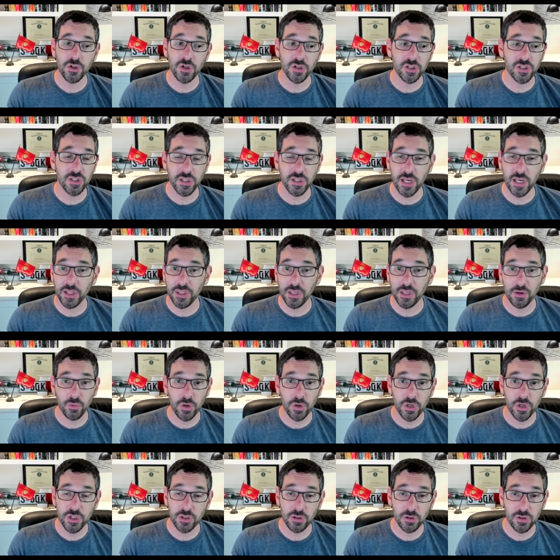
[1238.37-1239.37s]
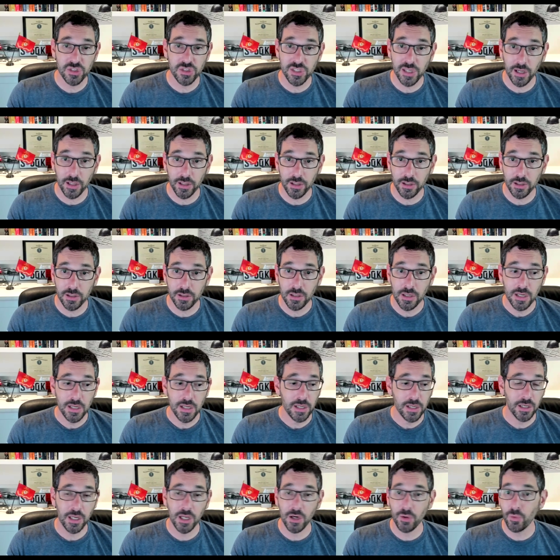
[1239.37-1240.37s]
Just like the original seller
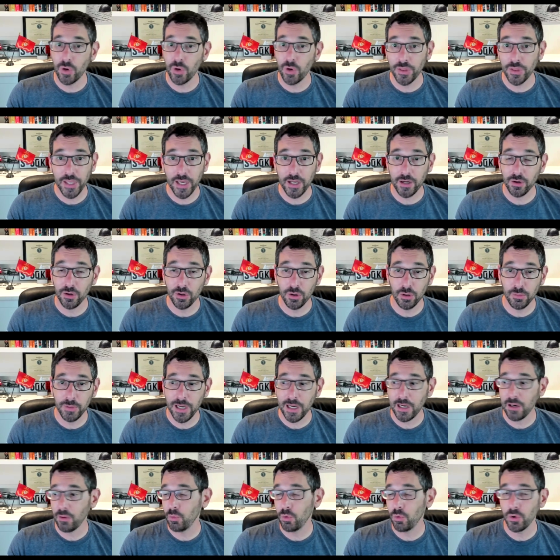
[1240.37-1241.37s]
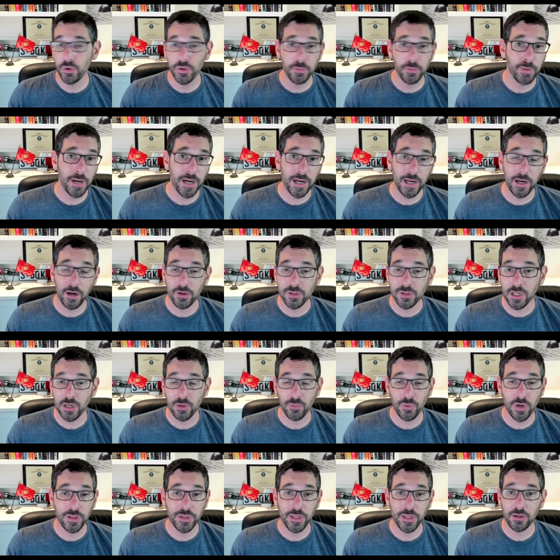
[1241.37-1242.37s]
can rent that home out, well, the buyers
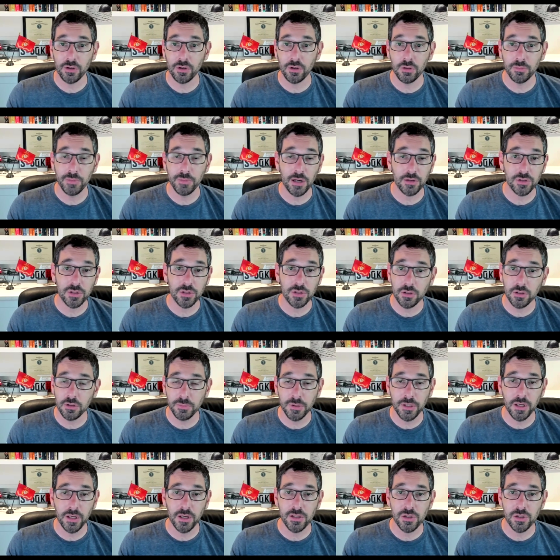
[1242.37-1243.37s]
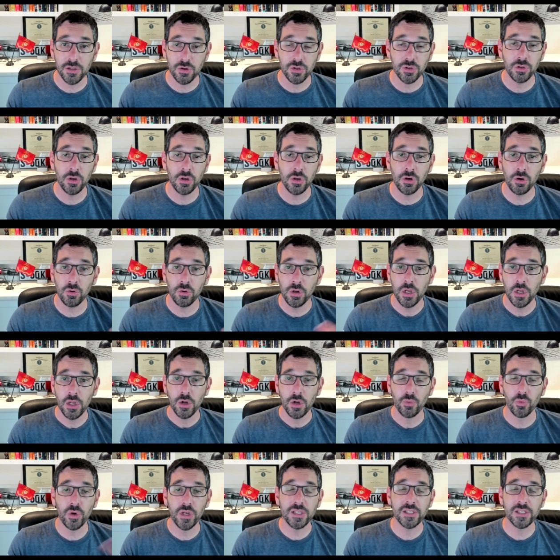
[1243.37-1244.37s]
can rent that home out too because there's no
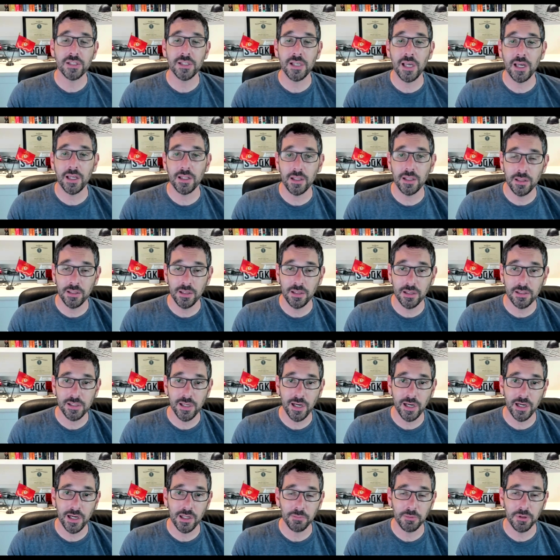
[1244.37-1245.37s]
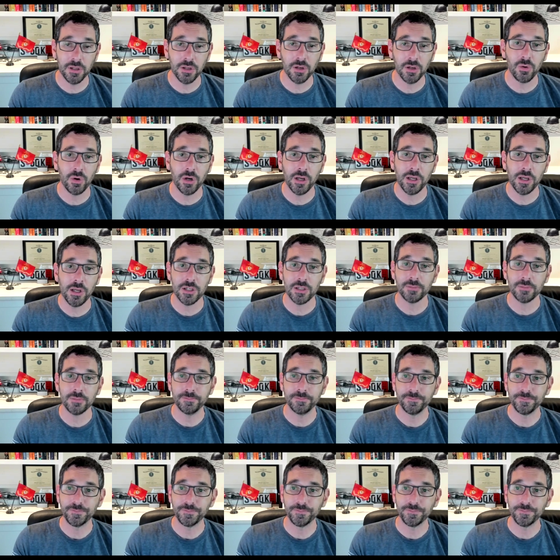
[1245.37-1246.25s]
reset in the entitlement equation.